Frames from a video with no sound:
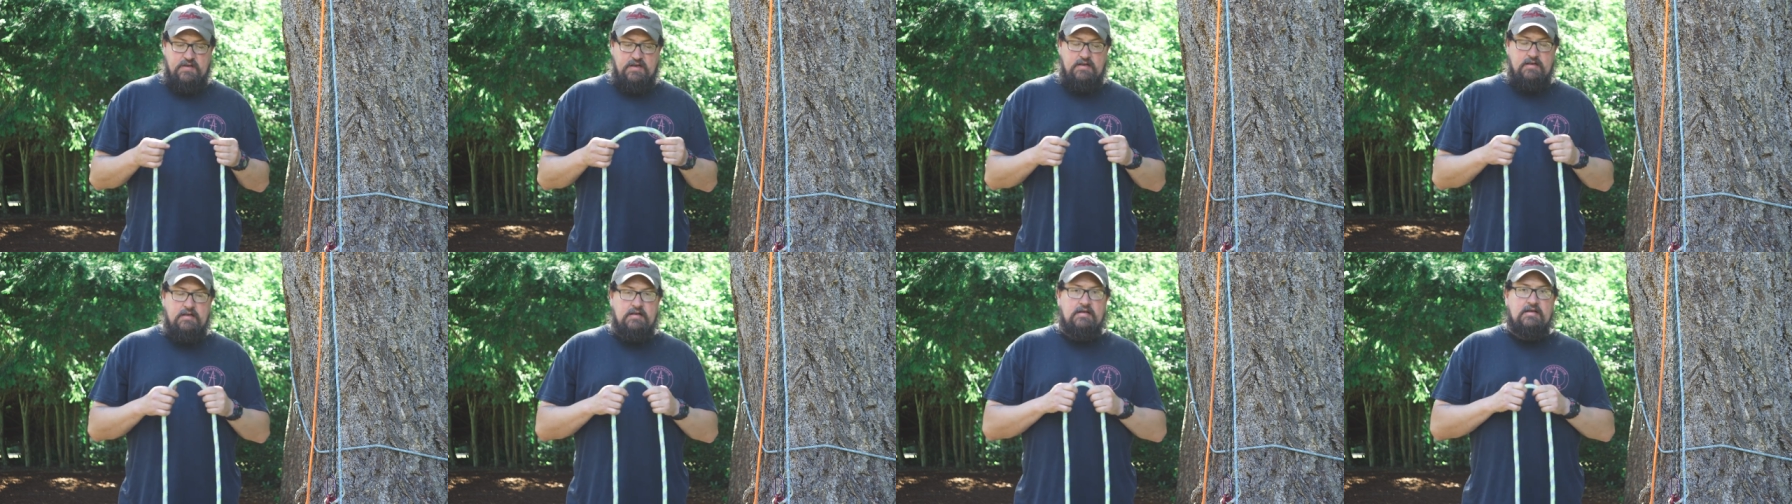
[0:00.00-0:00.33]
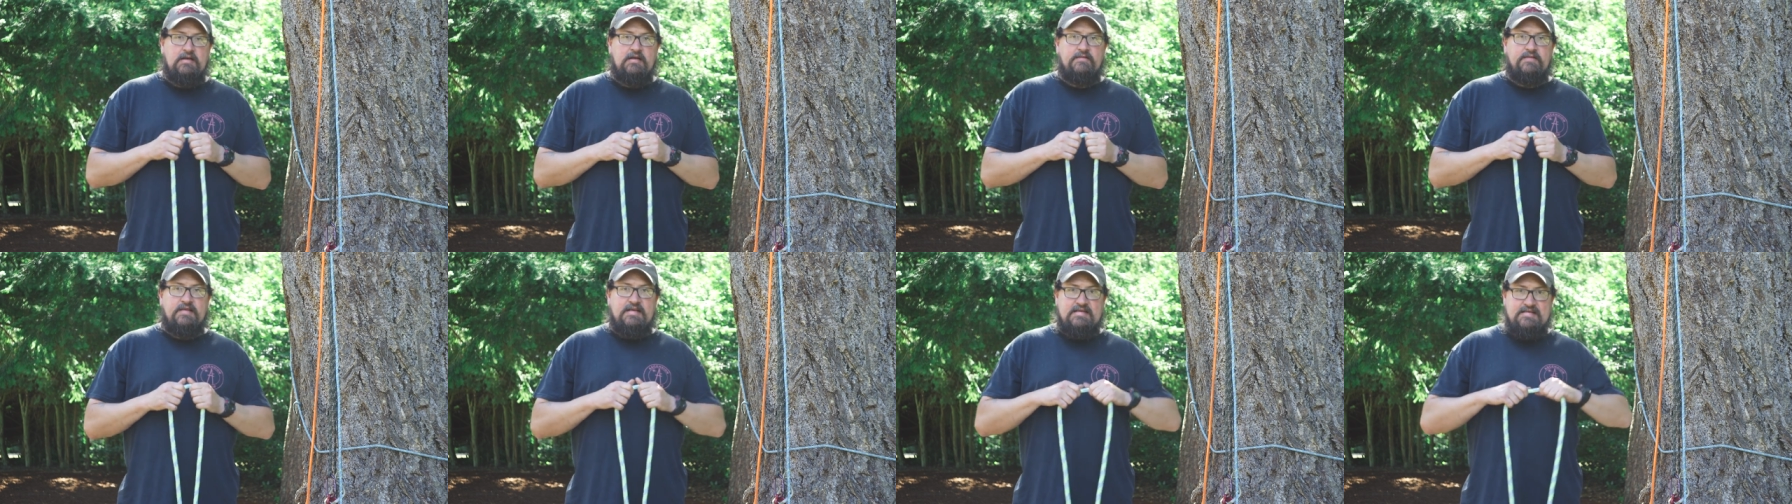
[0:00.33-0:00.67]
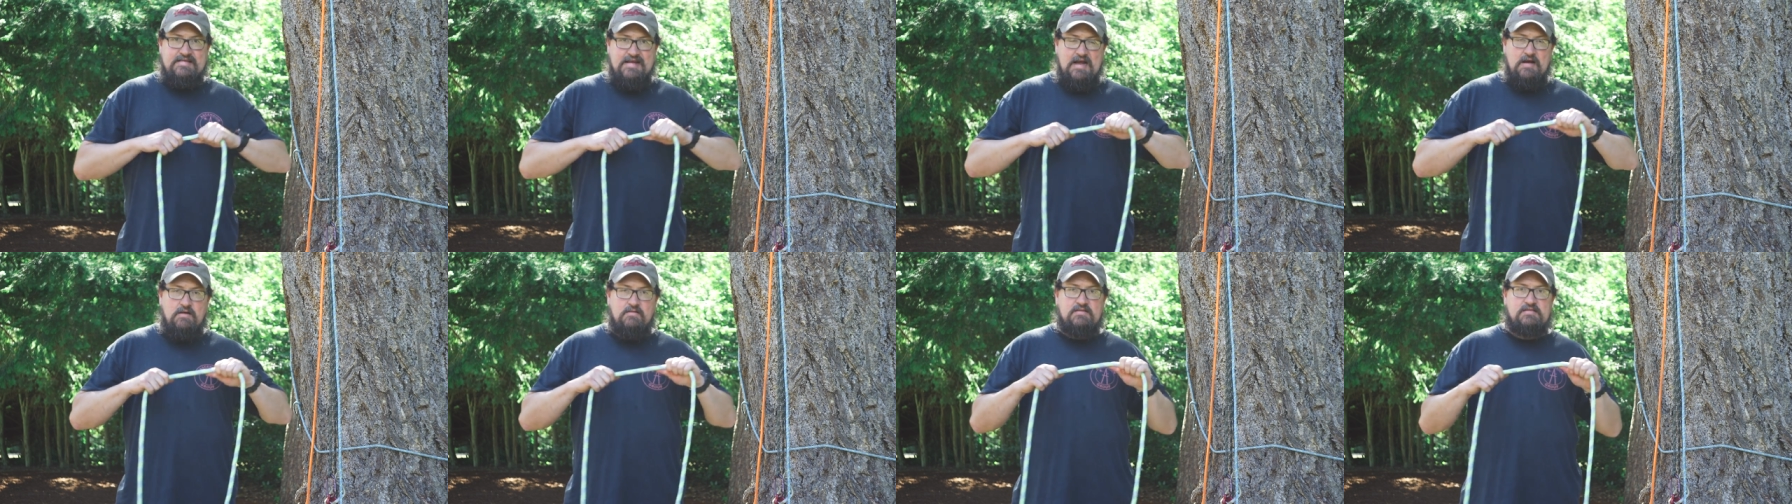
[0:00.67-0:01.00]
but the
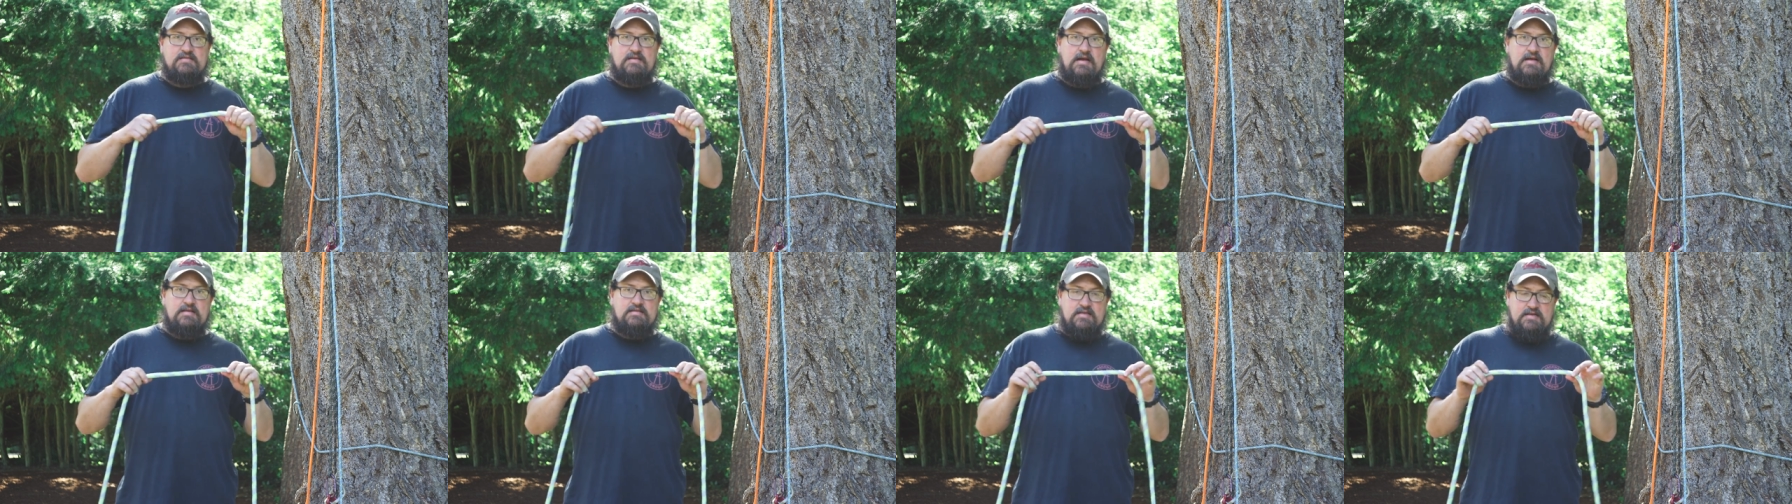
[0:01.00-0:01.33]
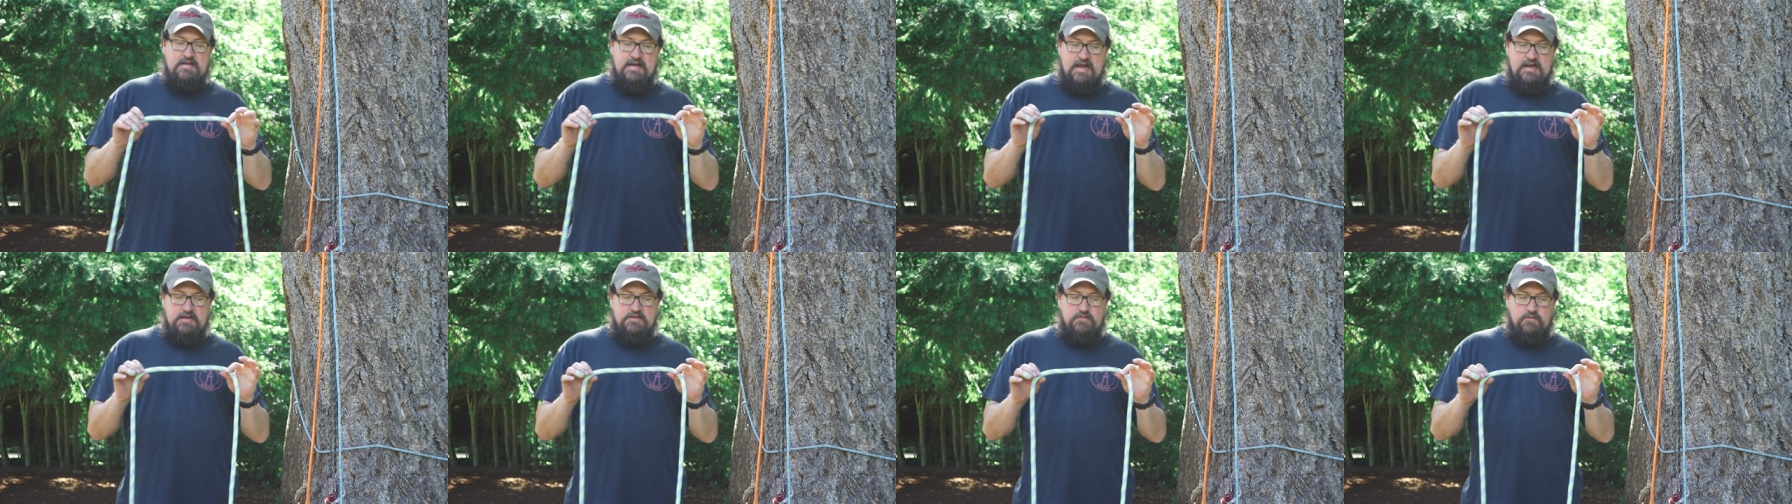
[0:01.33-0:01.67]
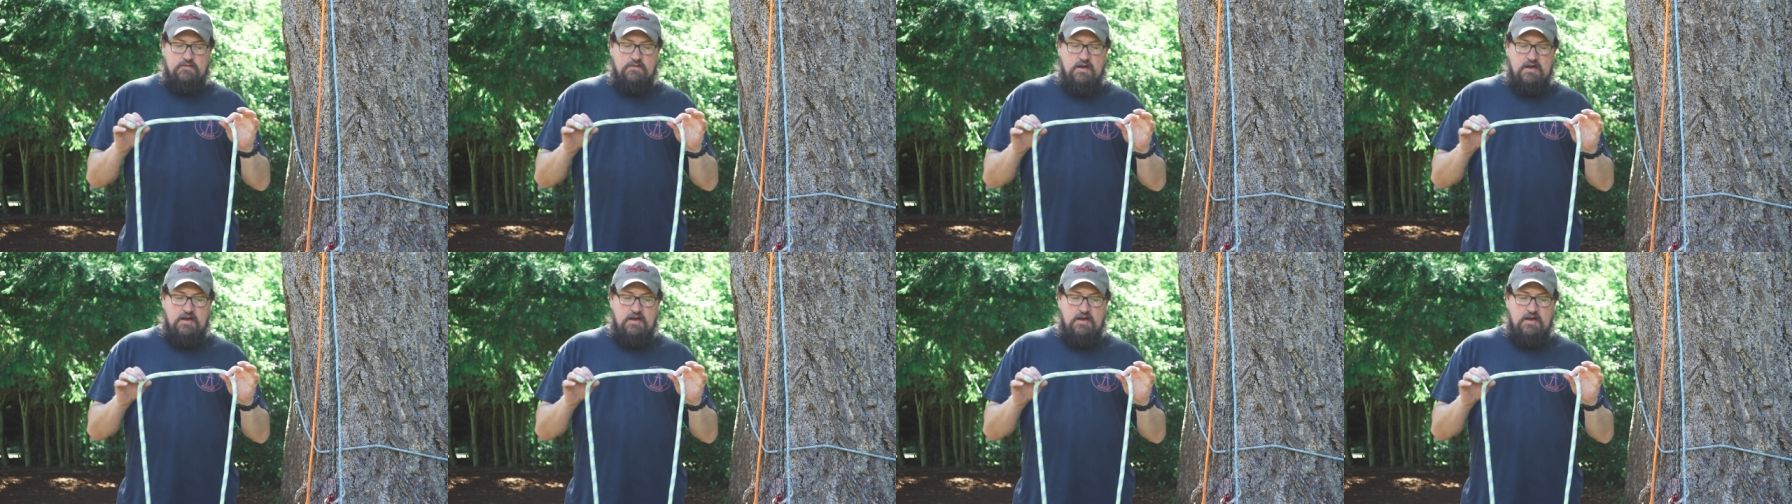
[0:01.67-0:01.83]
downsides of natural